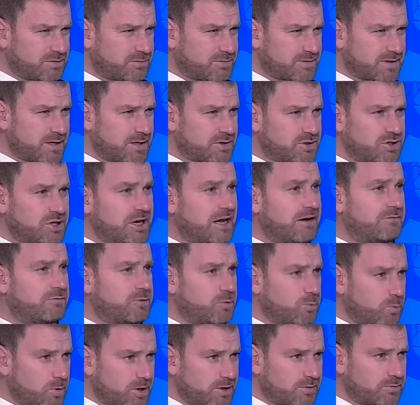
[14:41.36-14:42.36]
to sanction
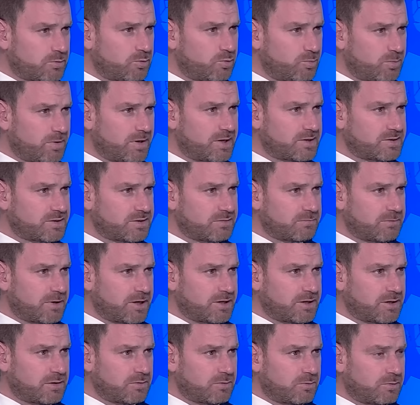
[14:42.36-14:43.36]
everyone who buys
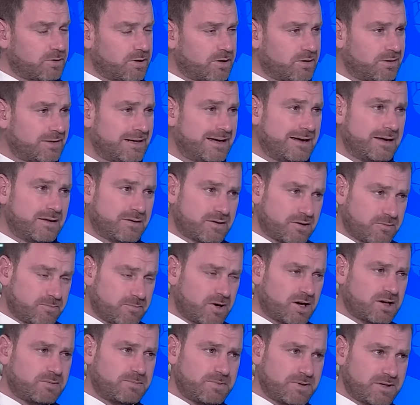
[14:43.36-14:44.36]
Iranian oil. There
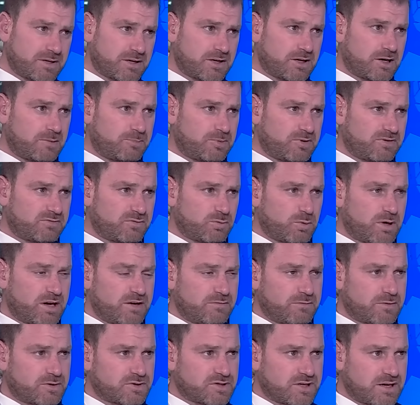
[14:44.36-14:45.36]
might be a couple of
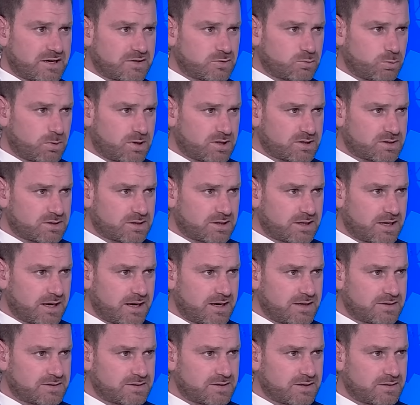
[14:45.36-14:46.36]
waivers, as was the
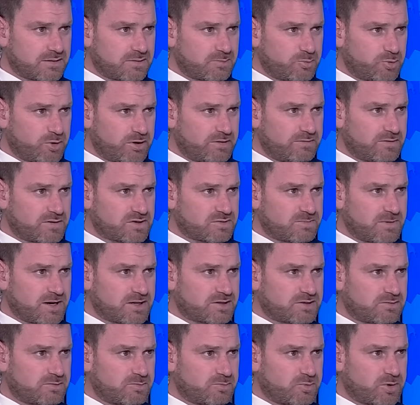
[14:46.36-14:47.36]
case in the previous
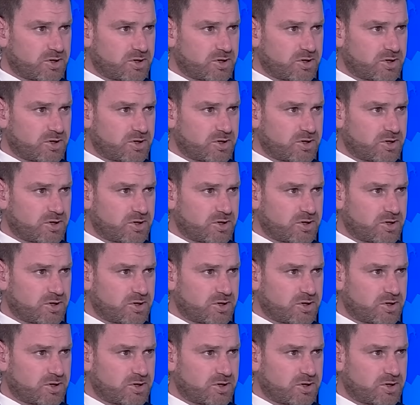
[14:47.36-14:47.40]
maximum